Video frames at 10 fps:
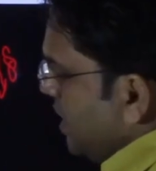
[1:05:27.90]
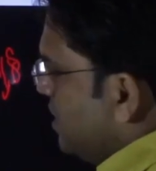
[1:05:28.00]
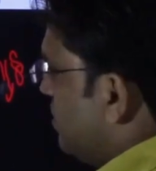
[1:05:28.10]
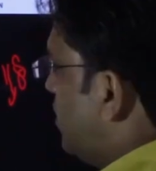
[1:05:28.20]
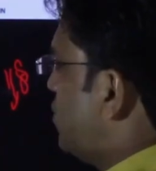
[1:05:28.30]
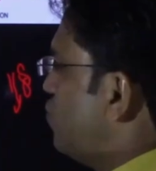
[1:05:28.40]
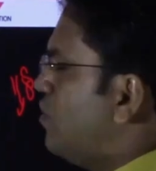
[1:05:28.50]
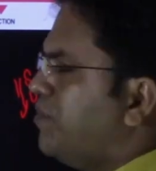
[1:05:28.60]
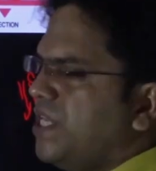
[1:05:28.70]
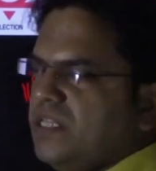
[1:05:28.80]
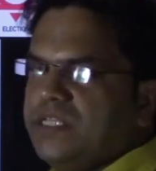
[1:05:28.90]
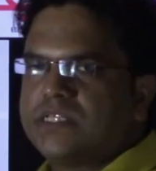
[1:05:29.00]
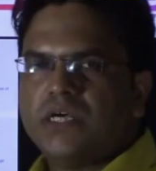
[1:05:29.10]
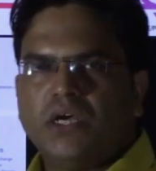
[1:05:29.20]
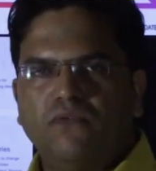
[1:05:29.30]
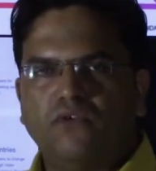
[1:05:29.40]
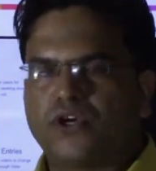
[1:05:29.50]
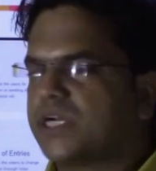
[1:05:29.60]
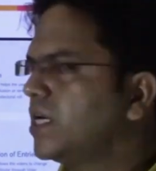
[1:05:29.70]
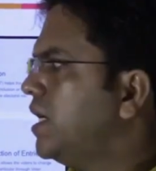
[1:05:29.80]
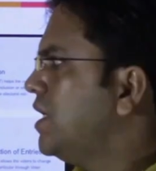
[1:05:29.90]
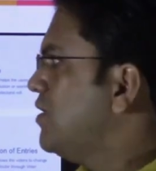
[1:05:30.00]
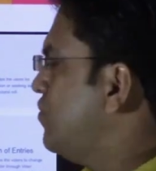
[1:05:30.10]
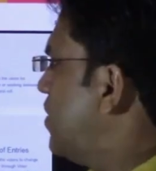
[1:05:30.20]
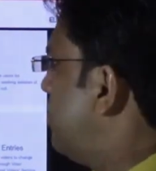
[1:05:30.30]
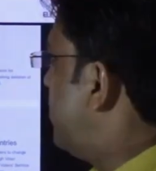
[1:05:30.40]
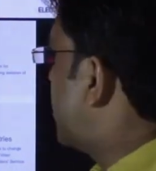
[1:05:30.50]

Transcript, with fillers: eligible to obtain this voter card. You have